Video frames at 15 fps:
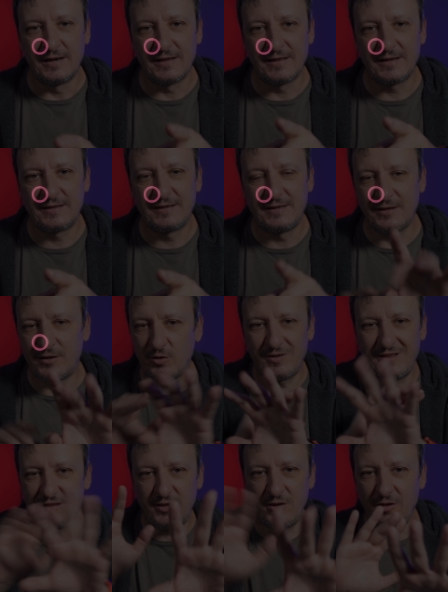And let's see. So
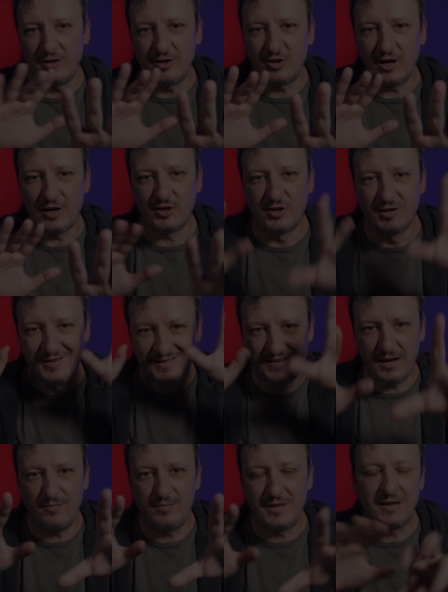that's the only change.
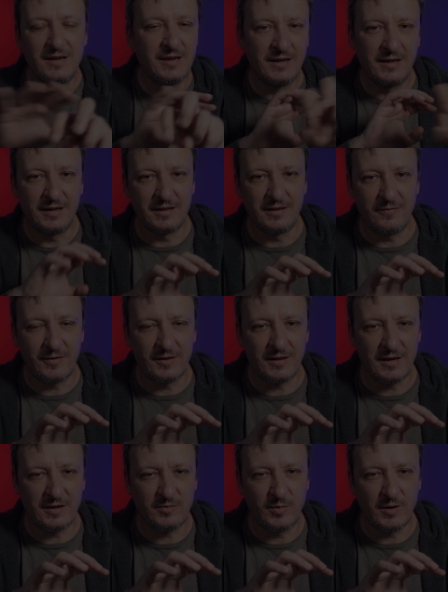Same thing in a
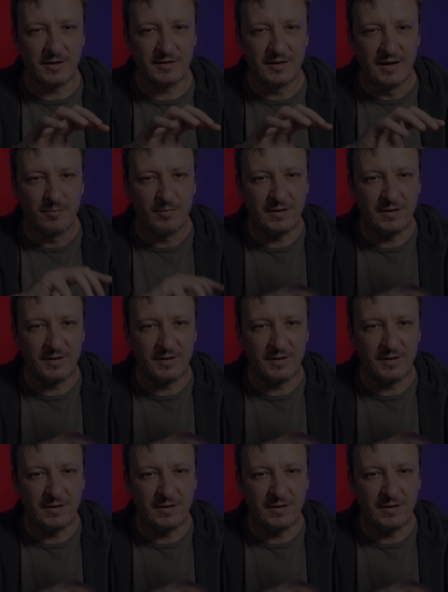different namespace,